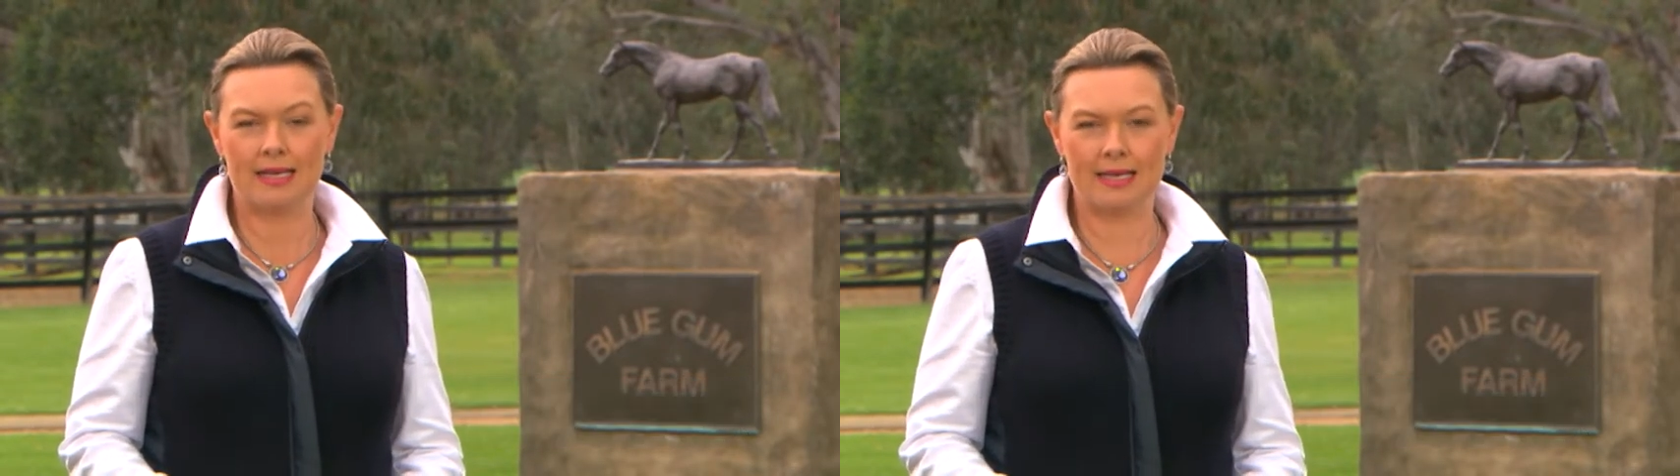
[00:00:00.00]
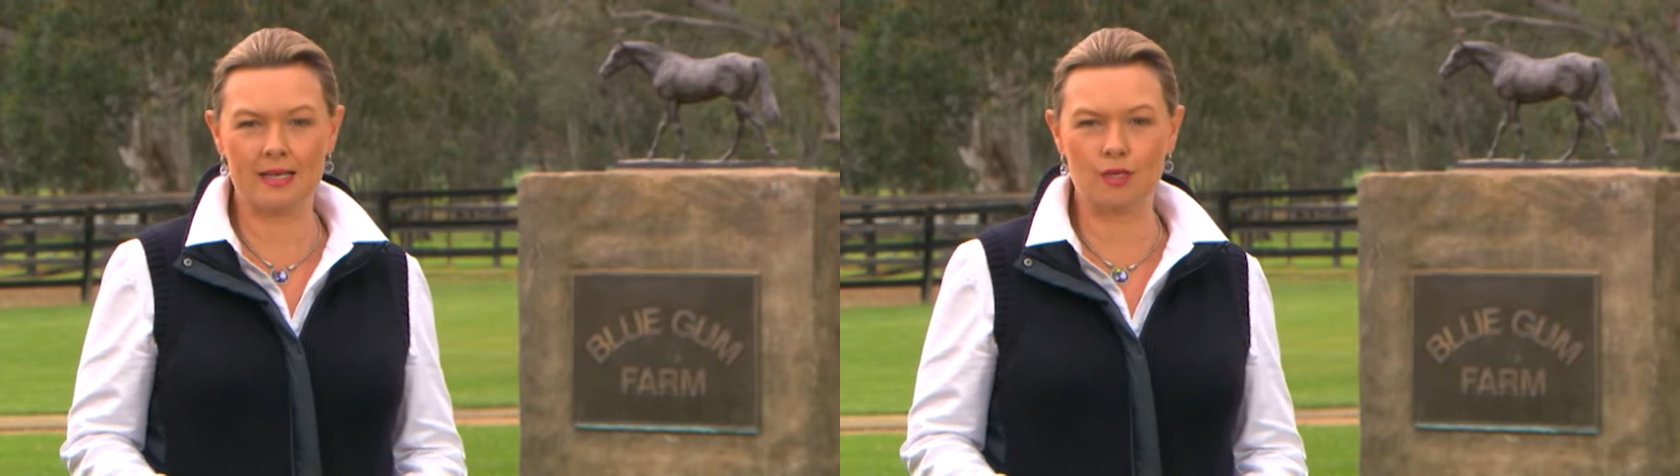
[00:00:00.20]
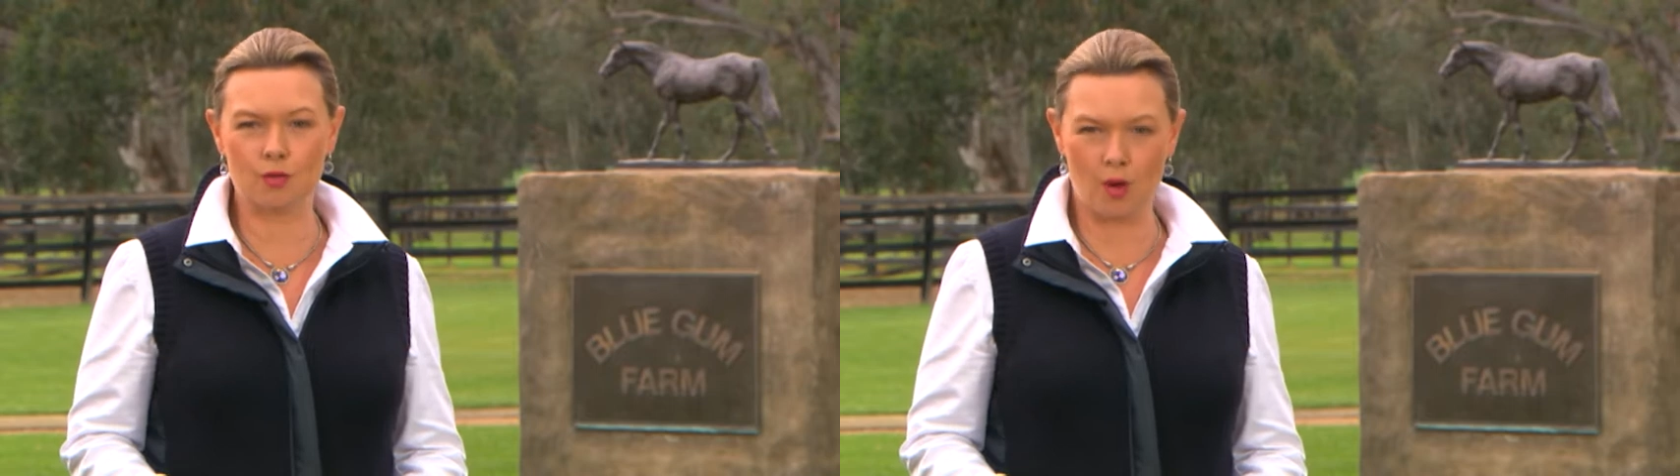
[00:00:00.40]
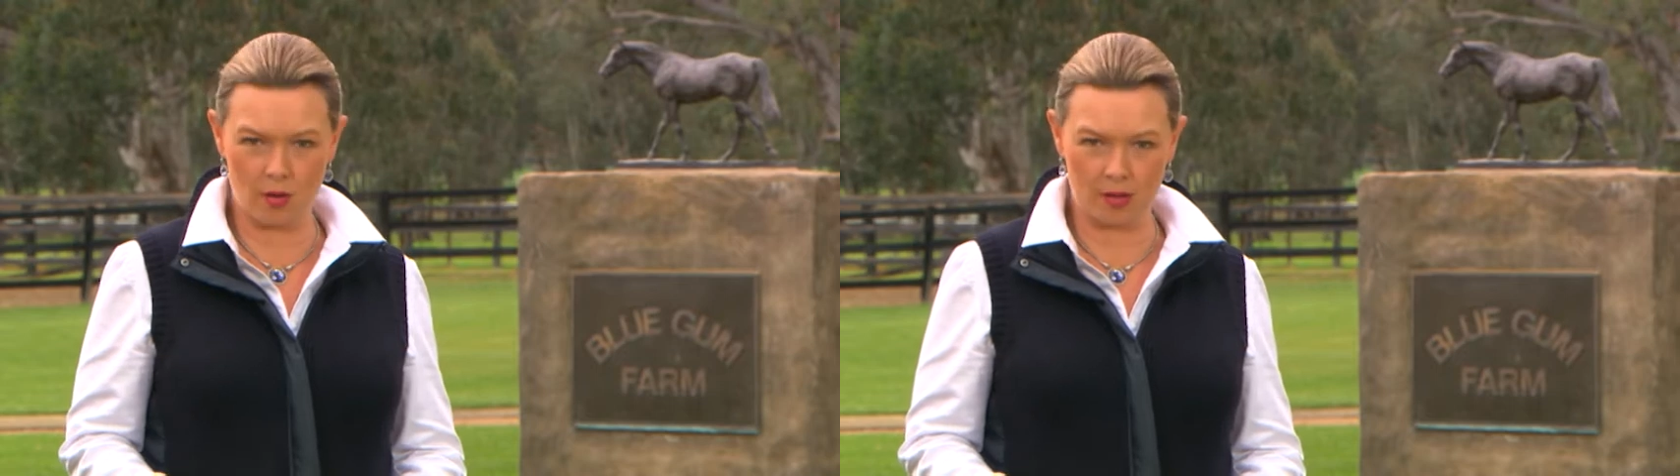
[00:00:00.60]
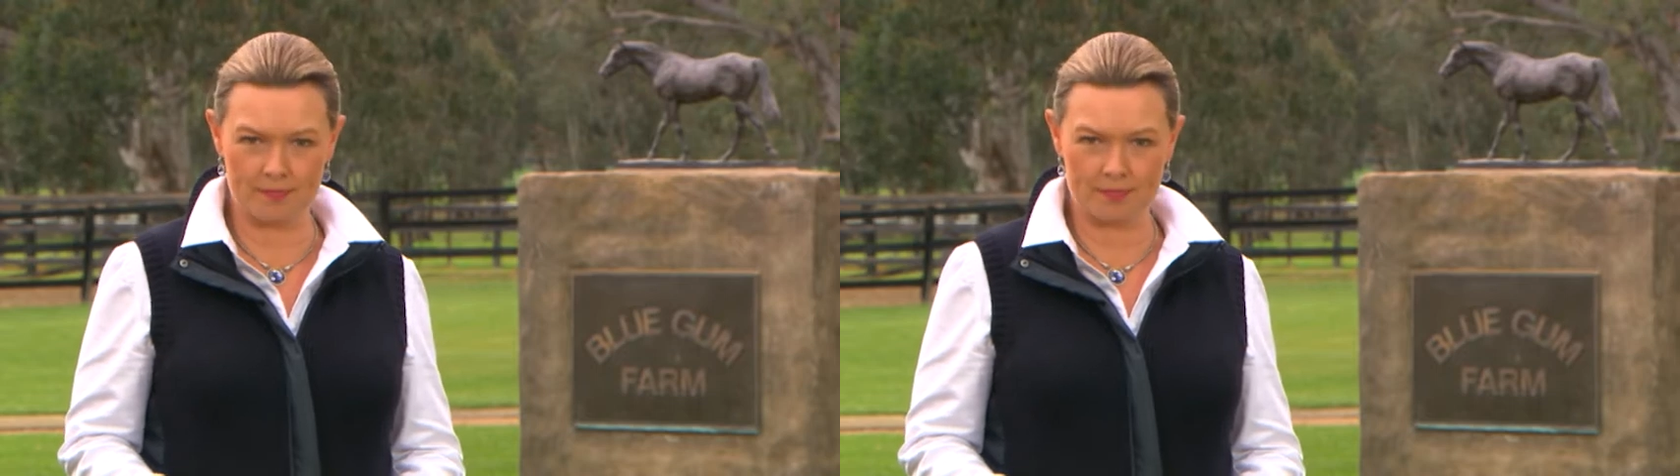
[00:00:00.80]
near
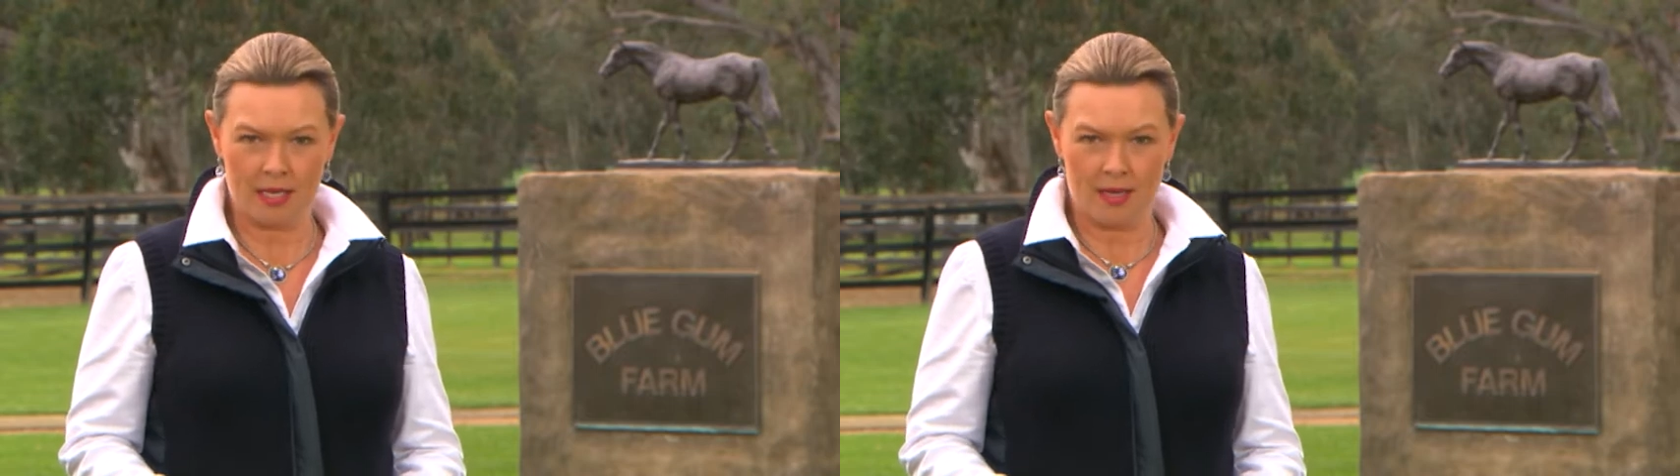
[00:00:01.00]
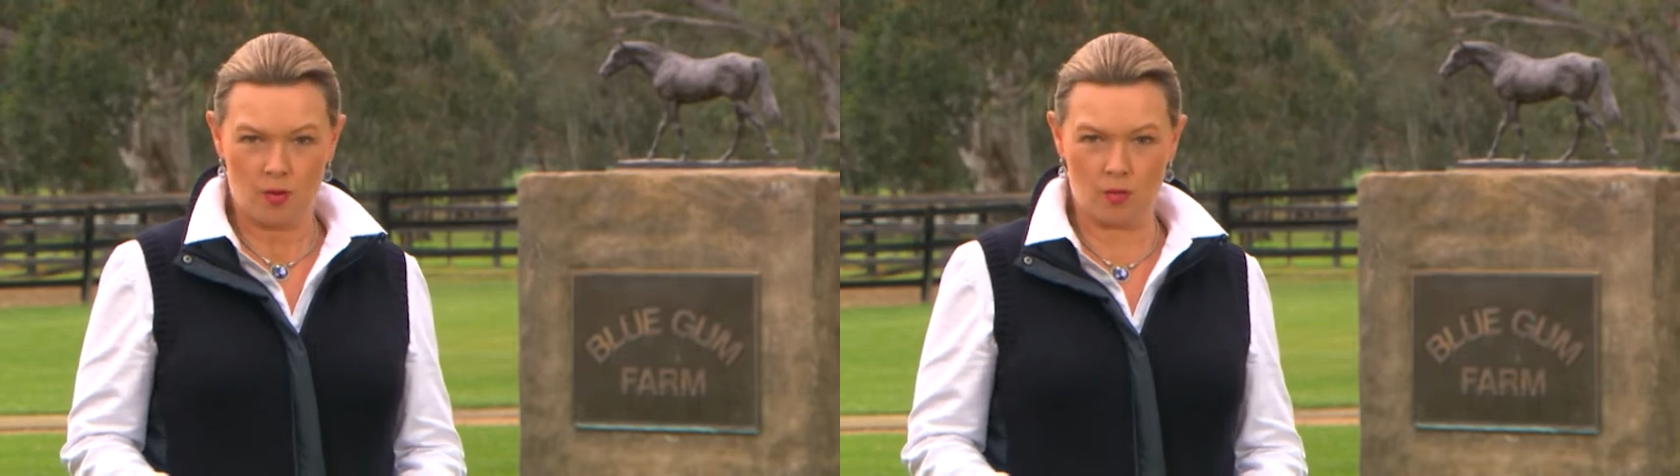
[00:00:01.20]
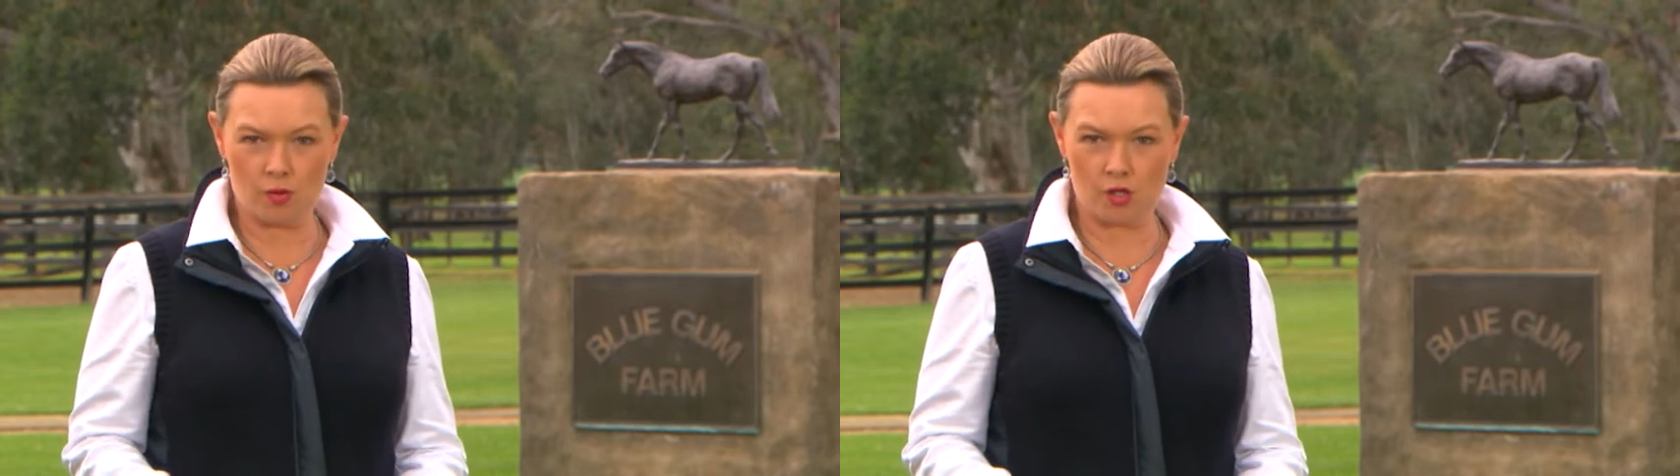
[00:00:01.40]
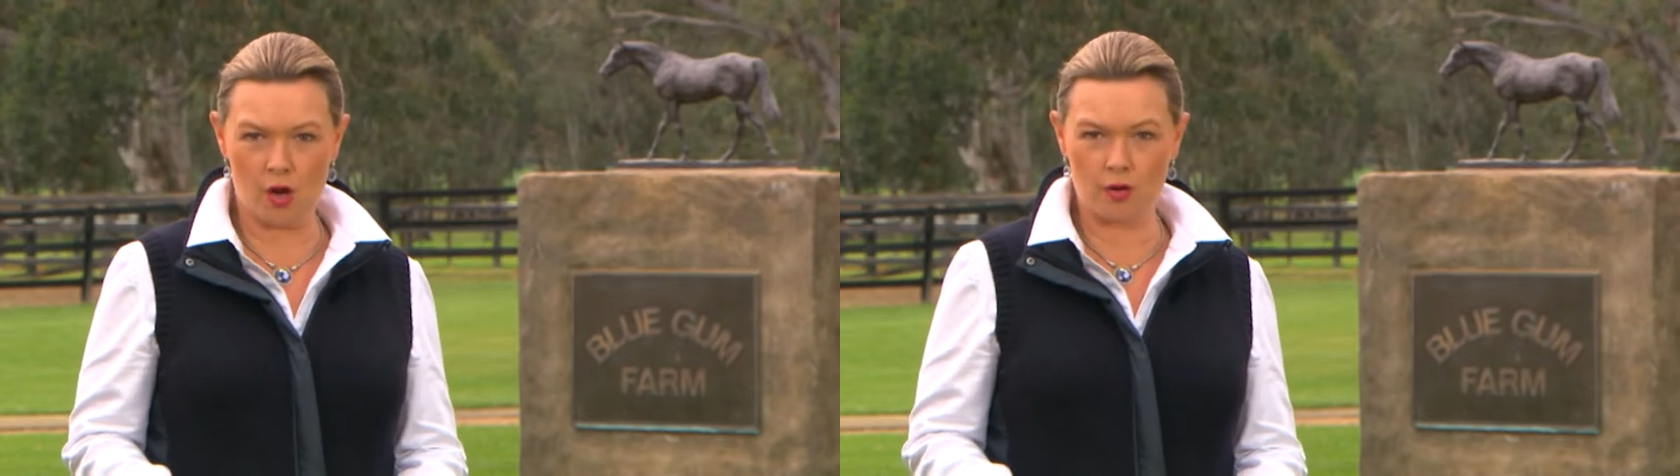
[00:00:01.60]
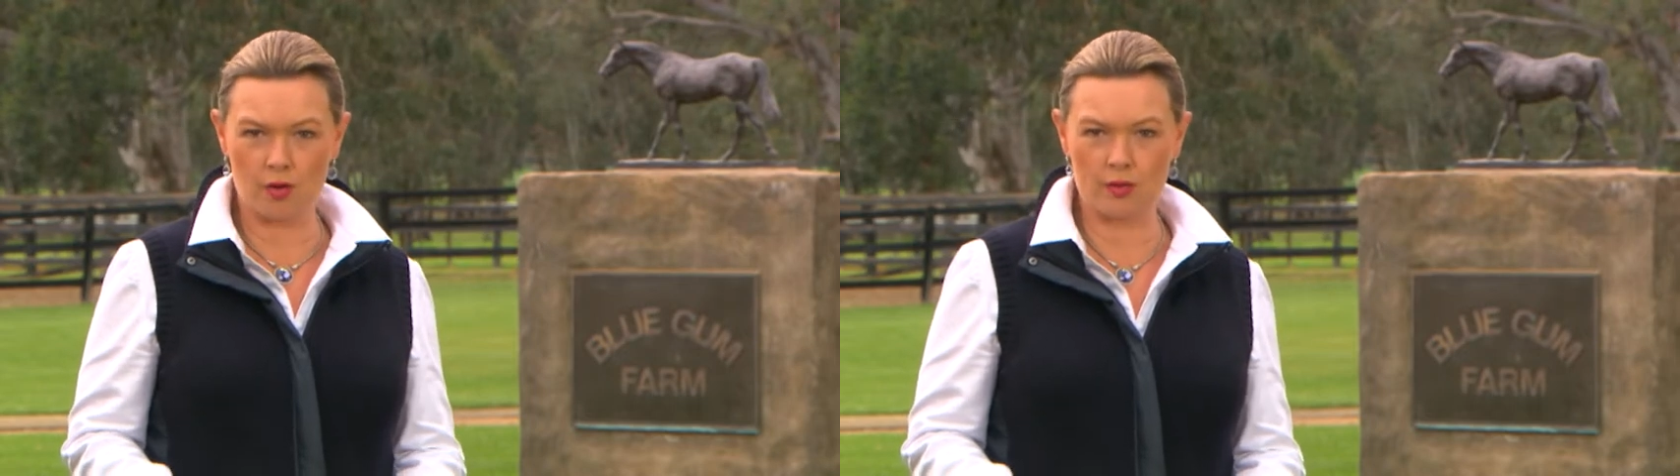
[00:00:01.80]
Euroa. We'll
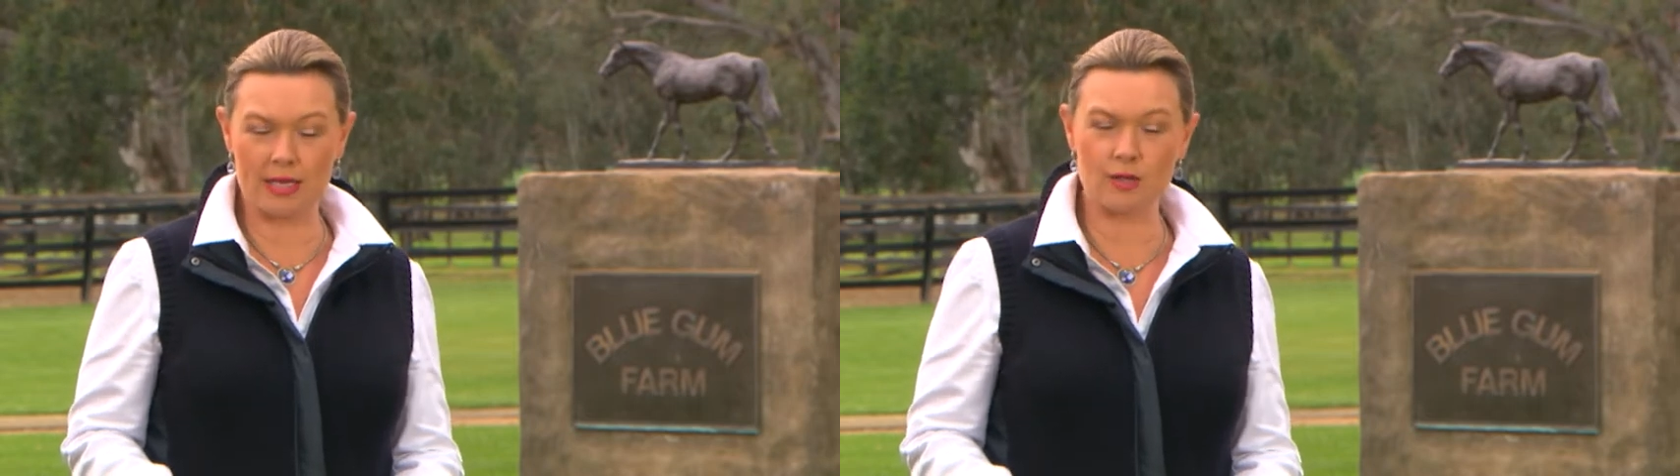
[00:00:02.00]
show you their